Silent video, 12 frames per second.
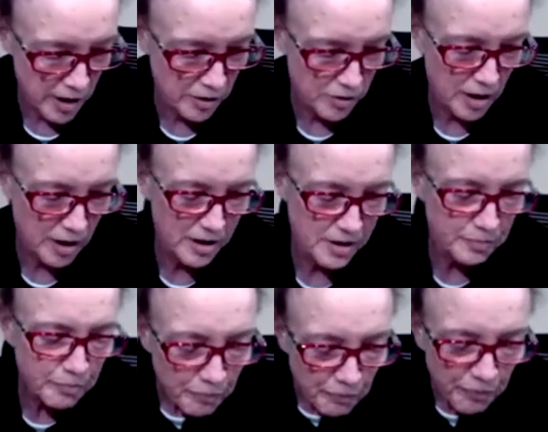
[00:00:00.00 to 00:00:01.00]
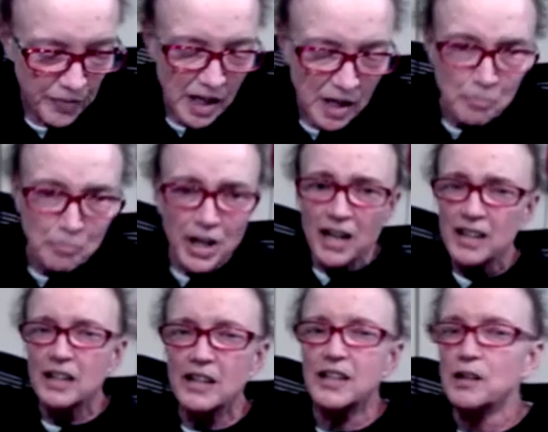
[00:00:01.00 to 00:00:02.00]
drugs.
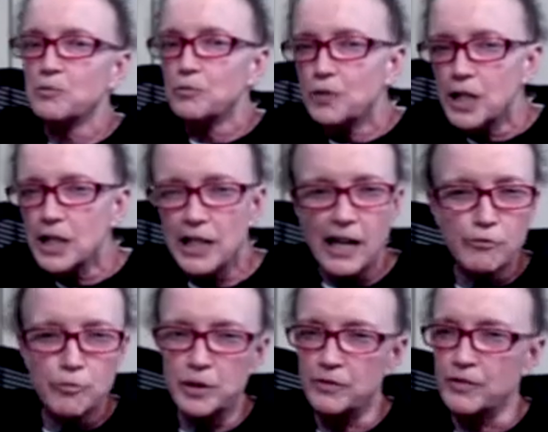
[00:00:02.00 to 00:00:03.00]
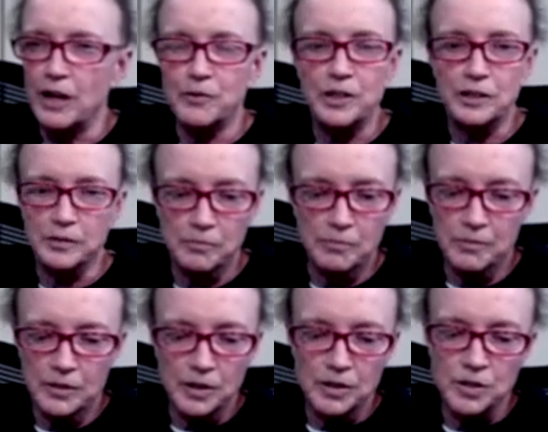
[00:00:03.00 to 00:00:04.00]
But they really haven't been found to
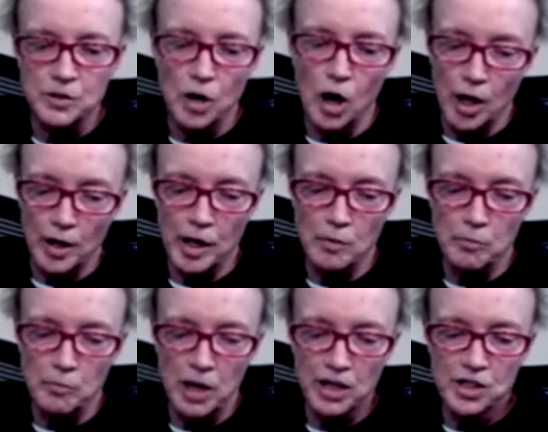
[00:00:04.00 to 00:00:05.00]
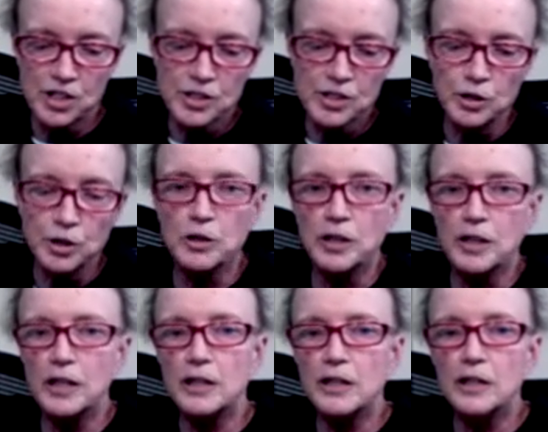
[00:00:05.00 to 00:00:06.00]
do all that much. So you
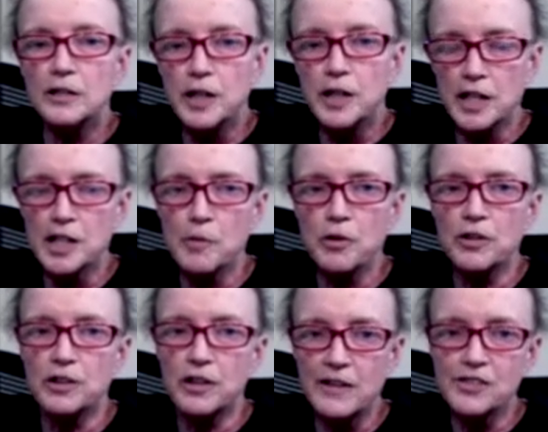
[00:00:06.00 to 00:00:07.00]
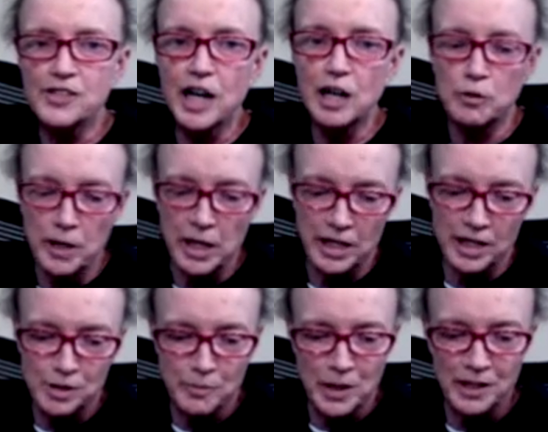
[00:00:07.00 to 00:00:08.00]
end up with lifestyle
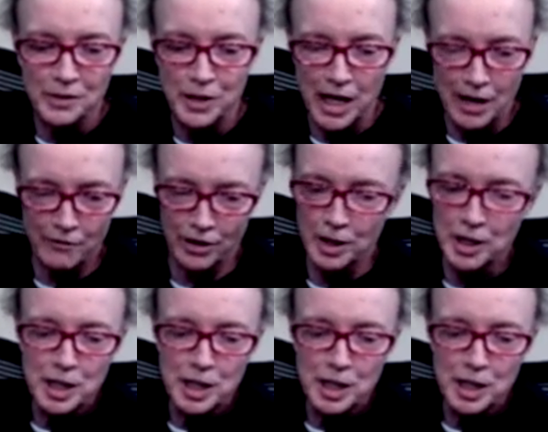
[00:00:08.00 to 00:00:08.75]
management, and we have a